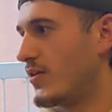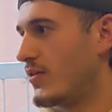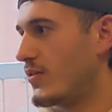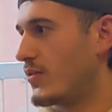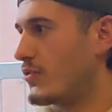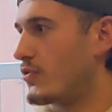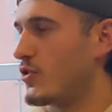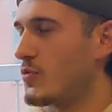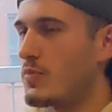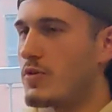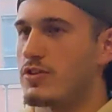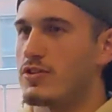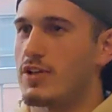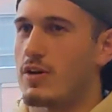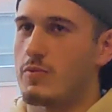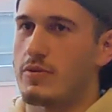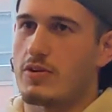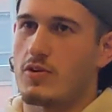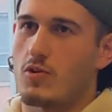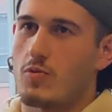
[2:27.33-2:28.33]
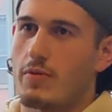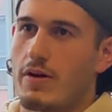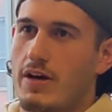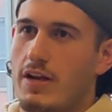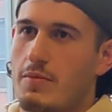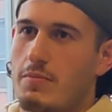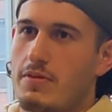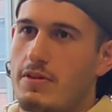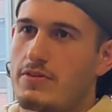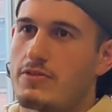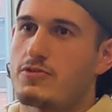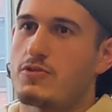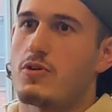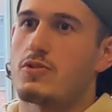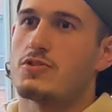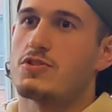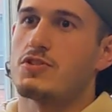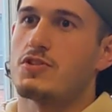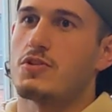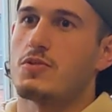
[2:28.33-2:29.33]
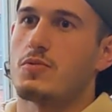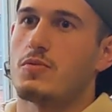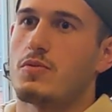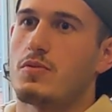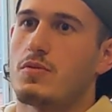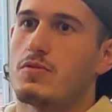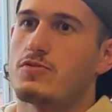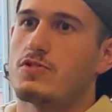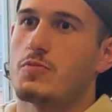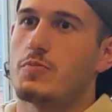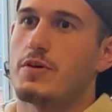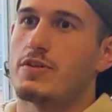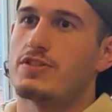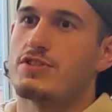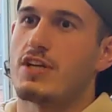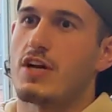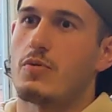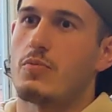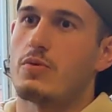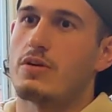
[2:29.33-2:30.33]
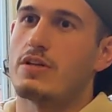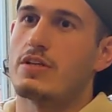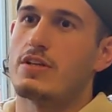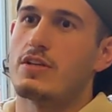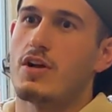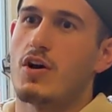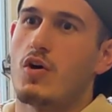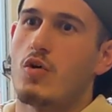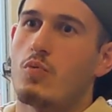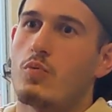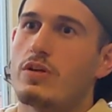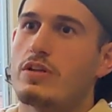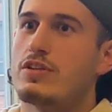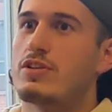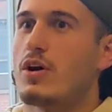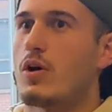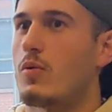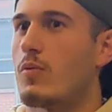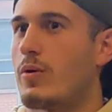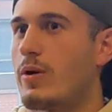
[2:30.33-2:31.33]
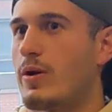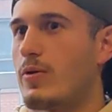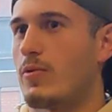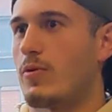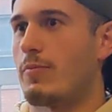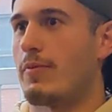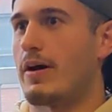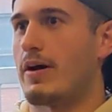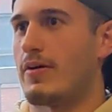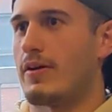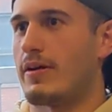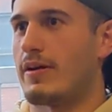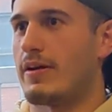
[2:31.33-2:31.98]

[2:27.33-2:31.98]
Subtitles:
there's so much that we know about it, but then there's also so much that we don't know about